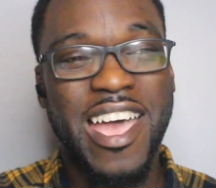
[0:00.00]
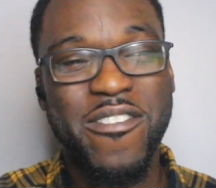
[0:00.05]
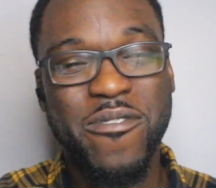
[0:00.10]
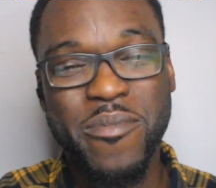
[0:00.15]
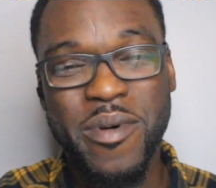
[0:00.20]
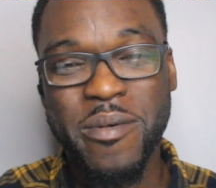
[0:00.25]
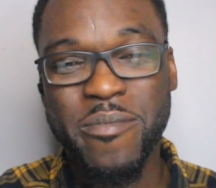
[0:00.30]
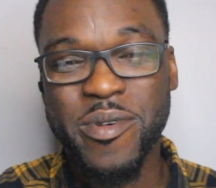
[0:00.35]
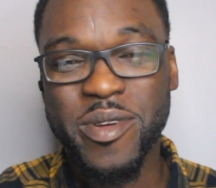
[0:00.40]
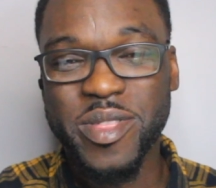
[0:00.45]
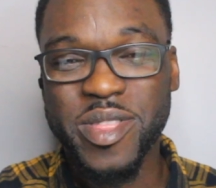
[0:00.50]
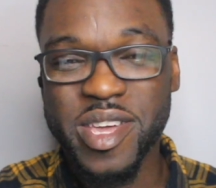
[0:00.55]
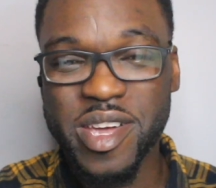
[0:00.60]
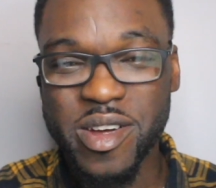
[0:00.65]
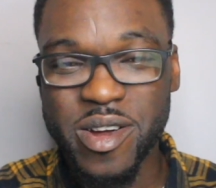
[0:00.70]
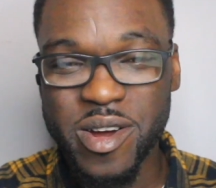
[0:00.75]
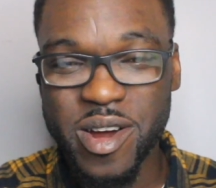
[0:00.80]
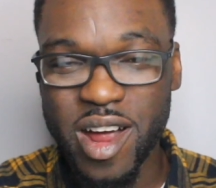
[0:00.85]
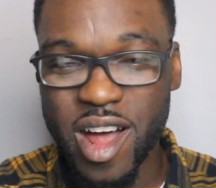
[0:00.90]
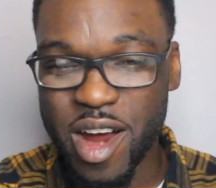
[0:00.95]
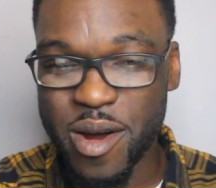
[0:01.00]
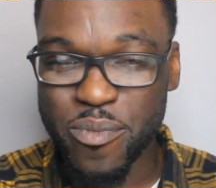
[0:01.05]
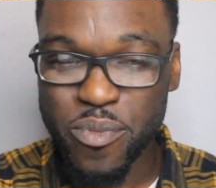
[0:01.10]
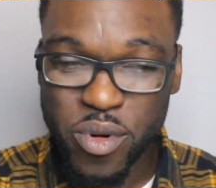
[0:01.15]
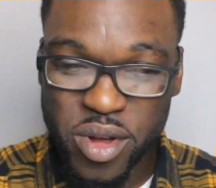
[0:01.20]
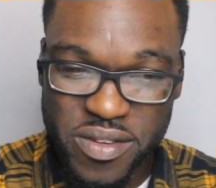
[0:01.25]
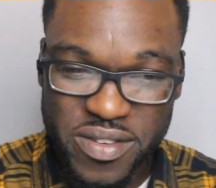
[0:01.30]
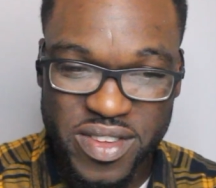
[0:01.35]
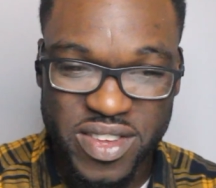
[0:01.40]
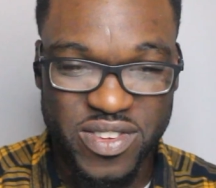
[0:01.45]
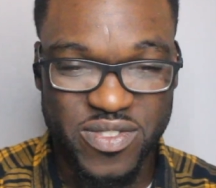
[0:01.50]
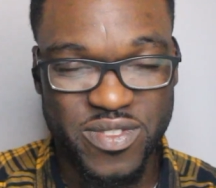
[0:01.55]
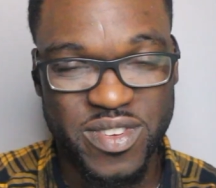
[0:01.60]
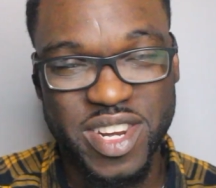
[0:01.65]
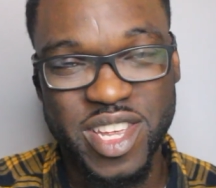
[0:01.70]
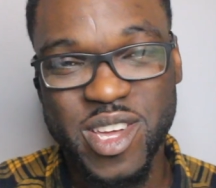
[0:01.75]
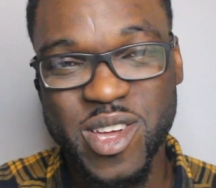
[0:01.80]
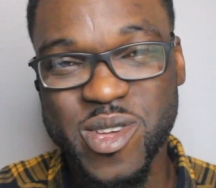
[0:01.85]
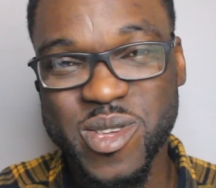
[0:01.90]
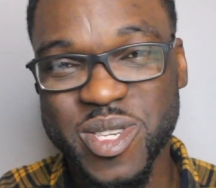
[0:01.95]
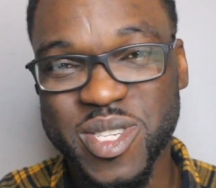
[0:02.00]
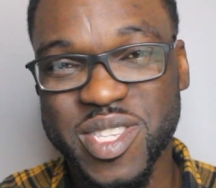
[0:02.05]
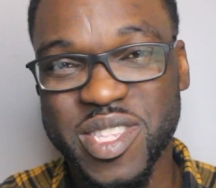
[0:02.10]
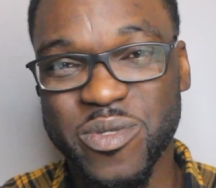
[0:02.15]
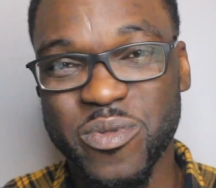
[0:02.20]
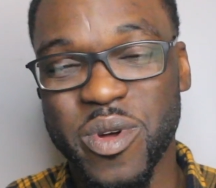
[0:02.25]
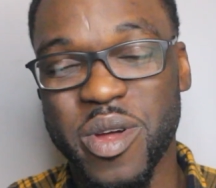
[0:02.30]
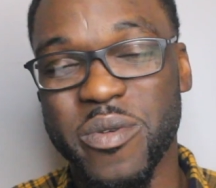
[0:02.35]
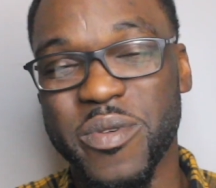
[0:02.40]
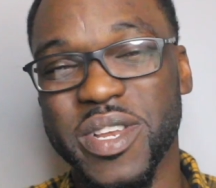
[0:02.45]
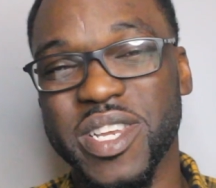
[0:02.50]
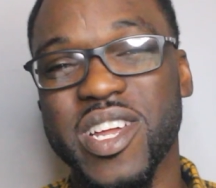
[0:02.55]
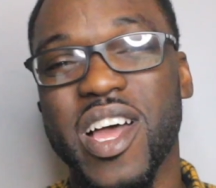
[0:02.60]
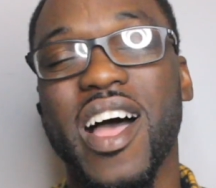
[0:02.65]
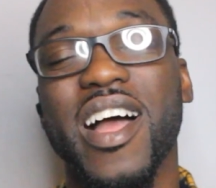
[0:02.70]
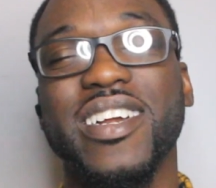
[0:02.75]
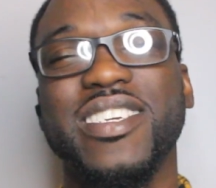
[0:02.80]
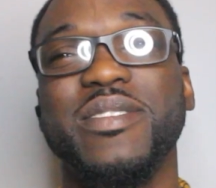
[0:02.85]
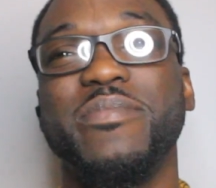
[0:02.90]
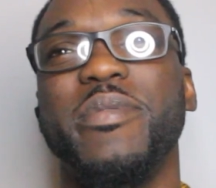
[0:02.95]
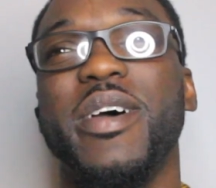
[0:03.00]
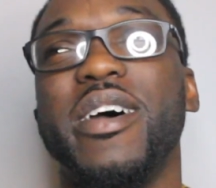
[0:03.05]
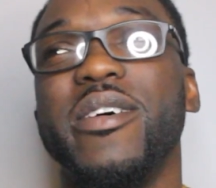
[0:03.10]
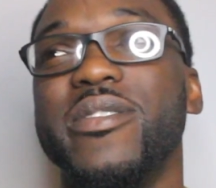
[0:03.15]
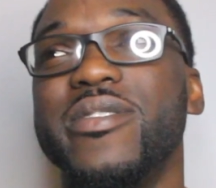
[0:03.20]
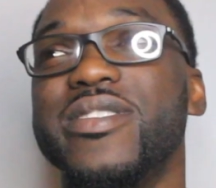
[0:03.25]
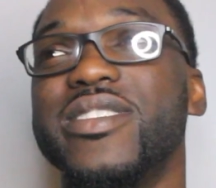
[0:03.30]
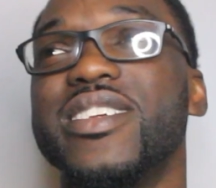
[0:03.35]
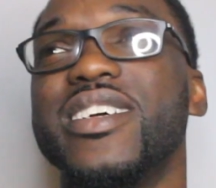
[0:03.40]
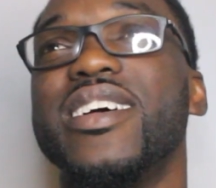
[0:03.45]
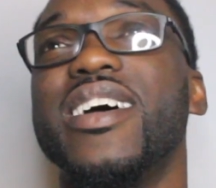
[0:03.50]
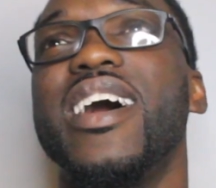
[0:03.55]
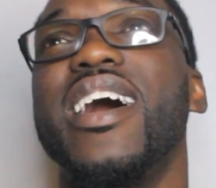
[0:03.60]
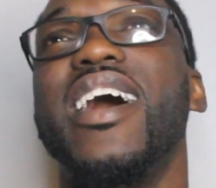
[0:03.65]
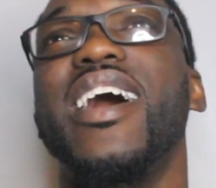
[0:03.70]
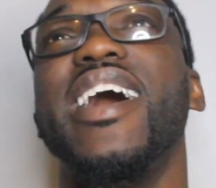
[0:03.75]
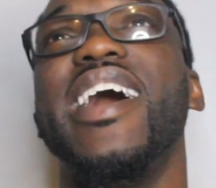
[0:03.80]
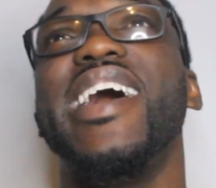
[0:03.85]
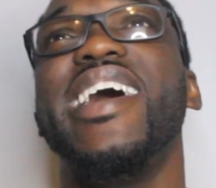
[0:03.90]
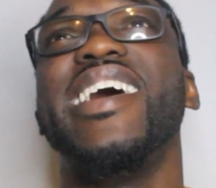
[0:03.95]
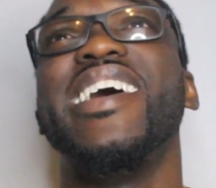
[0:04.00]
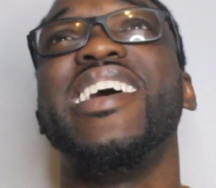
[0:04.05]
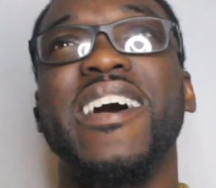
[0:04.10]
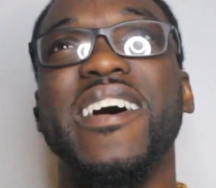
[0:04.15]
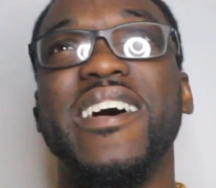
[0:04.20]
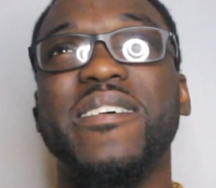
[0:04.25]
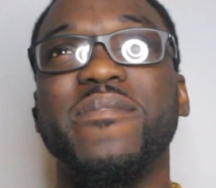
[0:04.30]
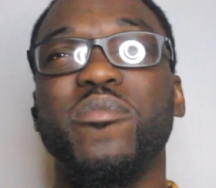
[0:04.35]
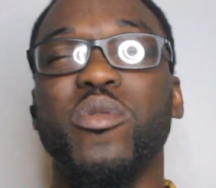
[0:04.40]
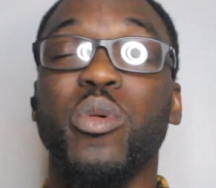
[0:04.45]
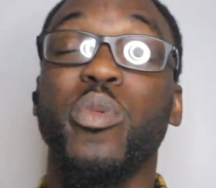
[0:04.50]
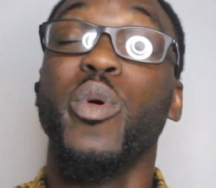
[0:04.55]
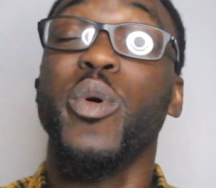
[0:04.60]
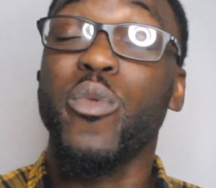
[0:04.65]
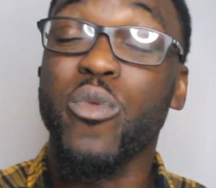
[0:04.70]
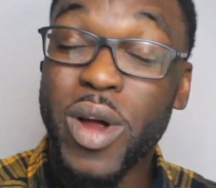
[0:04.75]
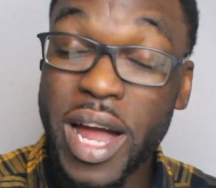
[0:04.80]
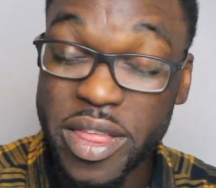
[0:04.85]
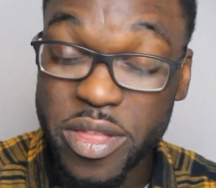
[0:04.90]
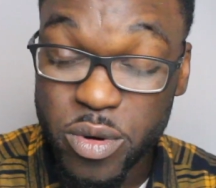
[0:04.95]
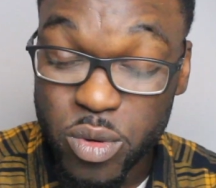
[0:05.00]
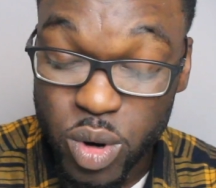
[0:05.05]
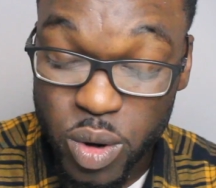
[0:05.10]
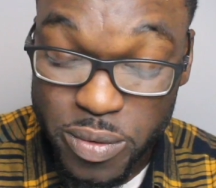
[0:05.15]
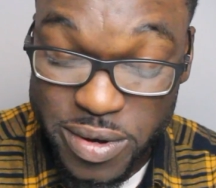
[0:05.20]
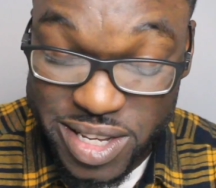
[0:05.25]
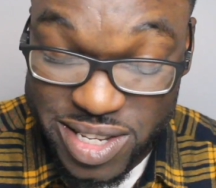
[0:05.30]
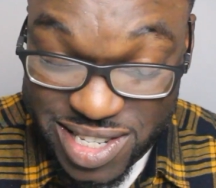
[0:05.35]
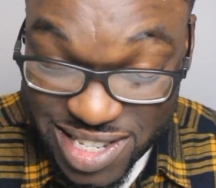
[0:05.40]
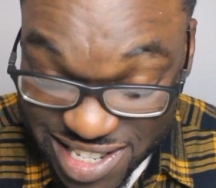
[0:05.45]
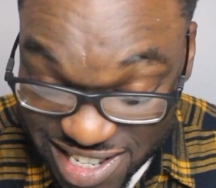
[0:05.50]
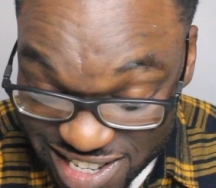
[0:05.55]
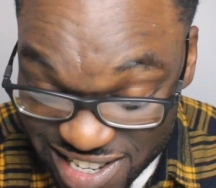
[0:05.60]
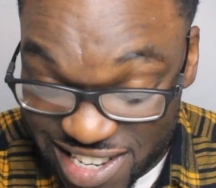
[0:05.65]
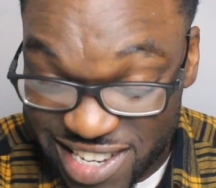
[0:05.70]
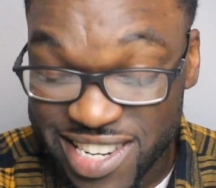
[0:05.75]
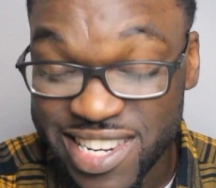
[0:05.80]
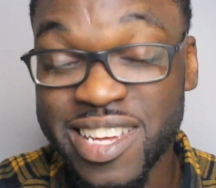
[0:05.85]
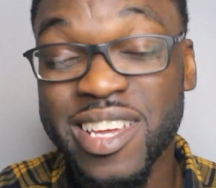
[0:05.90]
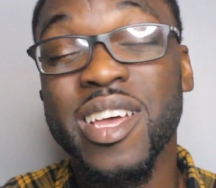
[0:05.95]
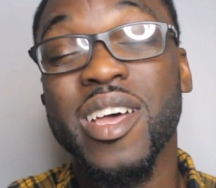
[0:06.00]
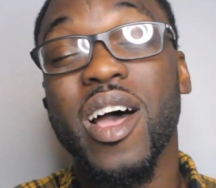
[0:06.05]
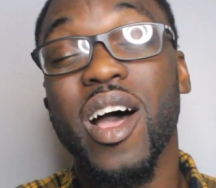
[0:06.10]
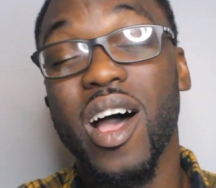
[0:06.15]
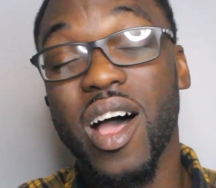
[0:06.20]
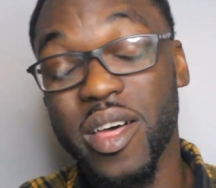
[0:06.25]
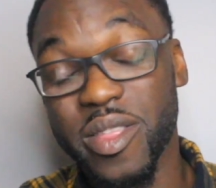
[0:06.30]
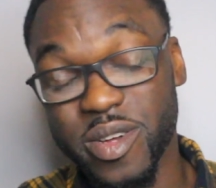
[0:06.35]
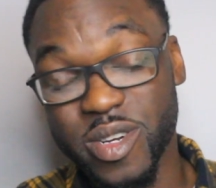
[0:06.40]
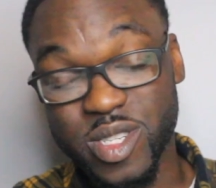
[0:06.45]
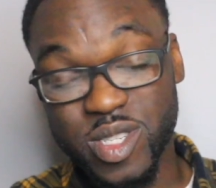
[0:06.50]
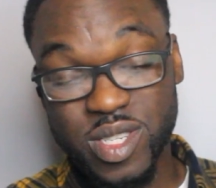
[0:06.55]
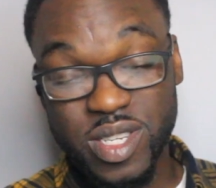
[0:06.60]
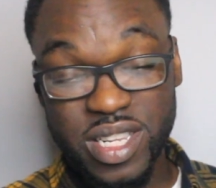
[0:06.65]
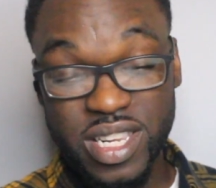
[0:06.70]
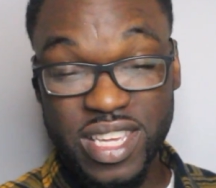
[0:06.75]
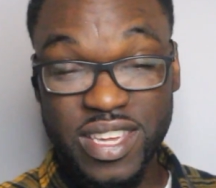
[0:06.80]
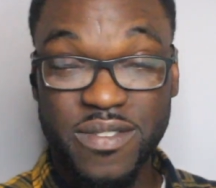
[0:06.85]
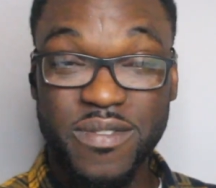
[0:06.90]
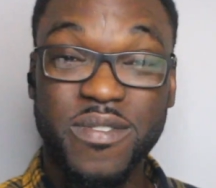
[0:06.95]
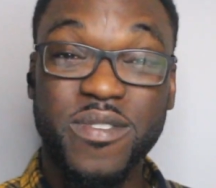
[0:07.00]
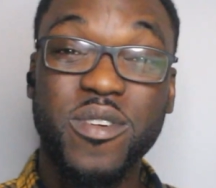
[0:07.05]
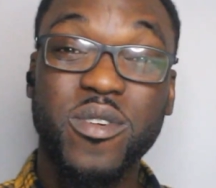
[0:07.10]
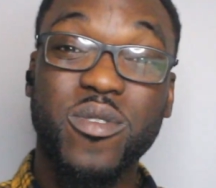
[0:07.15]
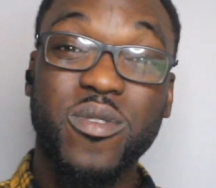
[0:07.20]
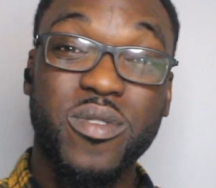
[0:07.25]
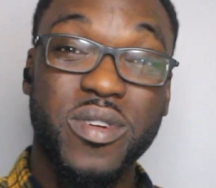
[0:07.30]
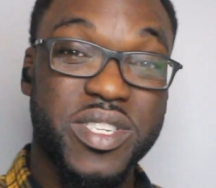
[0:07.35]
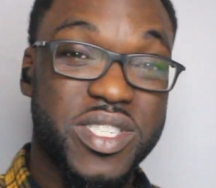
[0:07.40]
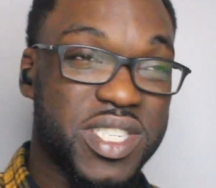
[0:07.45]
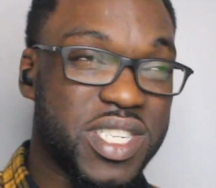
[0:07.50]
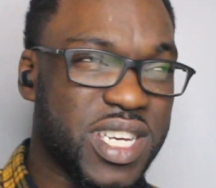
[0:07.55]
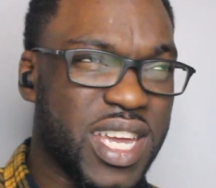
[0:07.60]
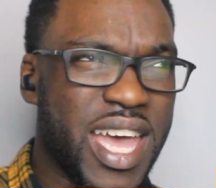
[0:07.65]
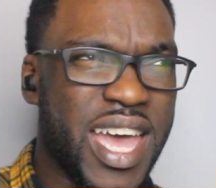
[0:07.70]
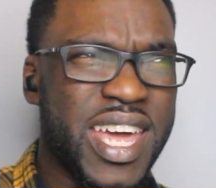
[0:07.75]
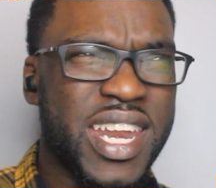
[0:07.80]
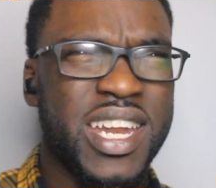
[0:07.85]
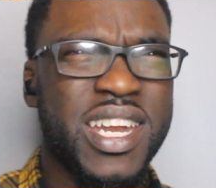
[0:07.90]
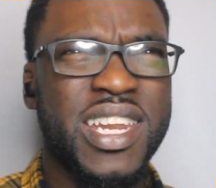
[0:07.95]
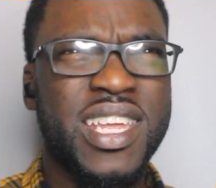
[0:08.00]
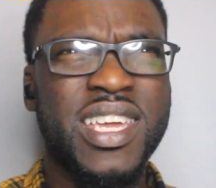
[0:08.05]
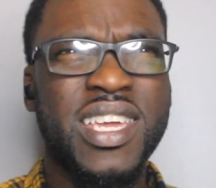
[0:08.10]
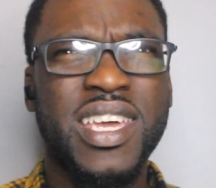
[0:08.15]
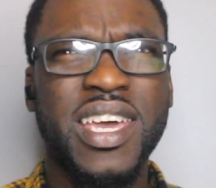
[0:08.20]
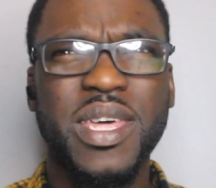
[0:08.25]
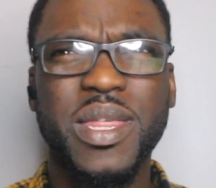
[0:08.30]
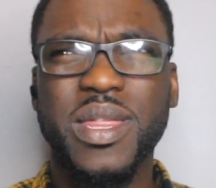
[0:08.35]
I remember there are previous videos that where we talked about, where we seen others leave Christianity.